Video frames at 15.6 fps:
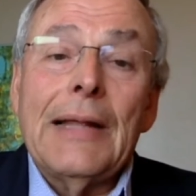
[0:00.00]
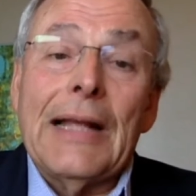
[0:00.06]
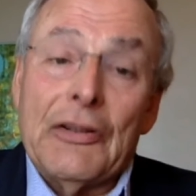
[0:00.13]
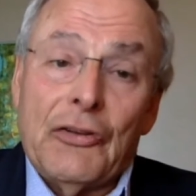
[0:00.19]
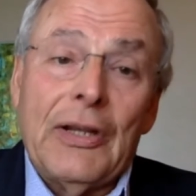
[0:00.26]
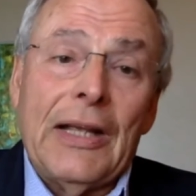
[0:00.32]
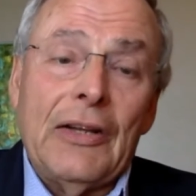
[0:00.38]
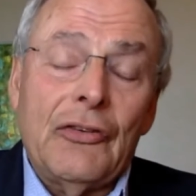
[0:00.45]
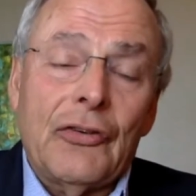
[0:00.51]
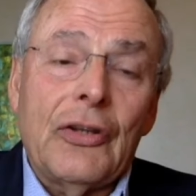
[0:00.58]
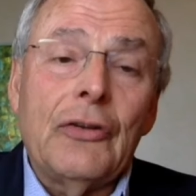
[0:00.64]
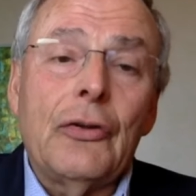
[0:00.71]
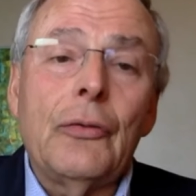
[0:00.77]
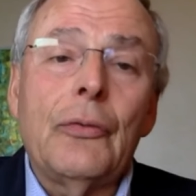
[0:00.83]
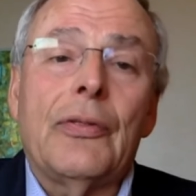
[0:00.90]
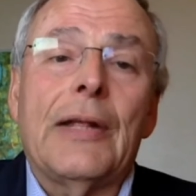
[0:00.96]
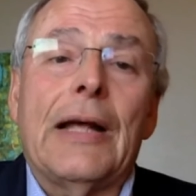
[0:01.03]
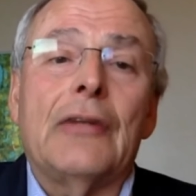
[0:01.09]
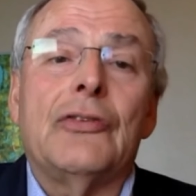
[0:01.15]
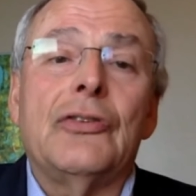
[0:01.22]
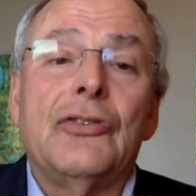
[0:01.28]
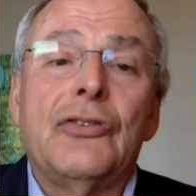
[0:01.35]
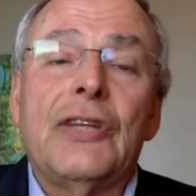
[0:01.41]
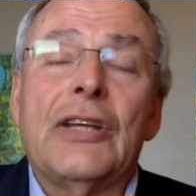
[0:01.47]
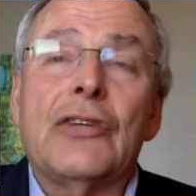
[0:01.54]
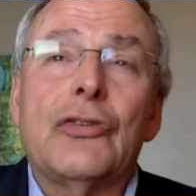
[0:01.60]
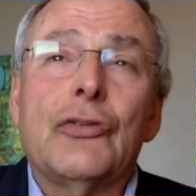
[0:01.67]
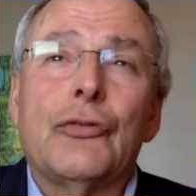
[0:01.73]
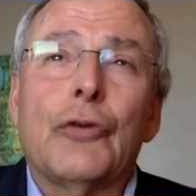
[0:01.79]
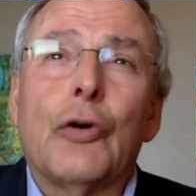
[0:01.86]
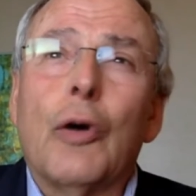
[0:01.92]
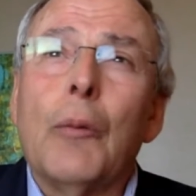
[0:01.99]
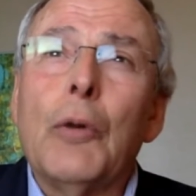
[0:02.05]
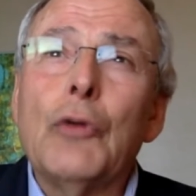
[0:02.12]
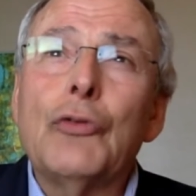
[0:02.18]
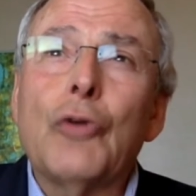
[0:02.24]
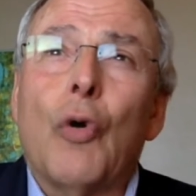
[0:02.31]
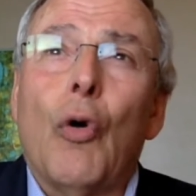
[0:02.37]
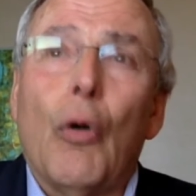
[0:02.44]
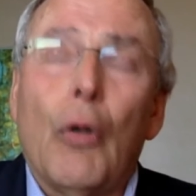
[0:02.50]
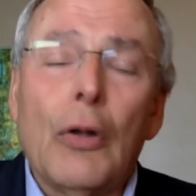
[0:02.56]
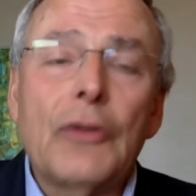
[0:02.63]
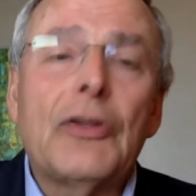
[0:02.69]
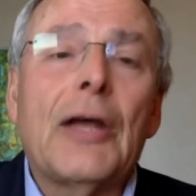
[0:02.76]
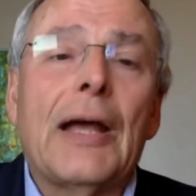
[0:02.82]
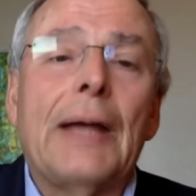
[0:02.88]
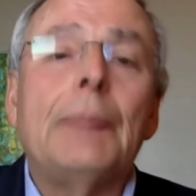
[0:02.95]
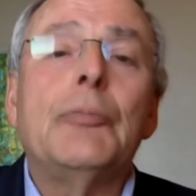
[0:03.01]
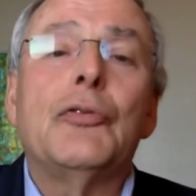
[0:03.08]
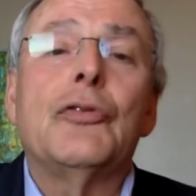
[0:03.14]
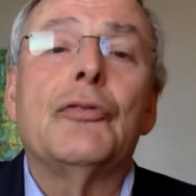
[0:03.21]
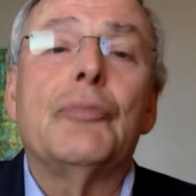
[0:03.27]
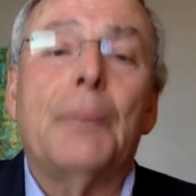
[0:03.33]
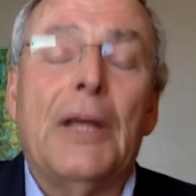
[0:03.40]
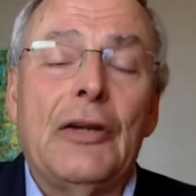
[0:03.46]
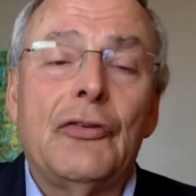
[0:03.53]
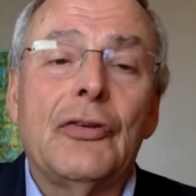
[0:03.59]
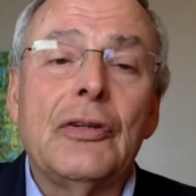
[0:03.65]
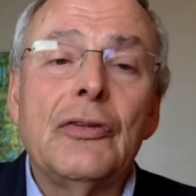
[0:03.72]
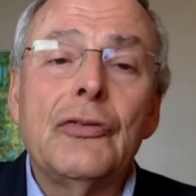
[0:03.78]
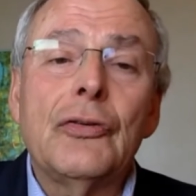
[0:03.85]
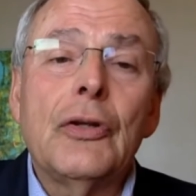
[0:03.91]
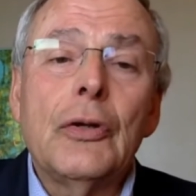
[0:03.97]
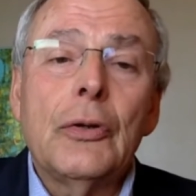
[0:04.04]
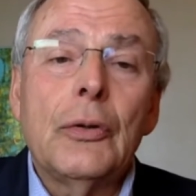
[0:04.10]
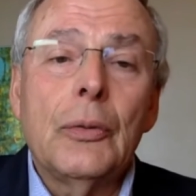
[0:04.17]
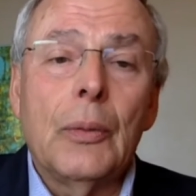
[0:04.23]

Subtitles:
That changed in 2006 for almost all types of patients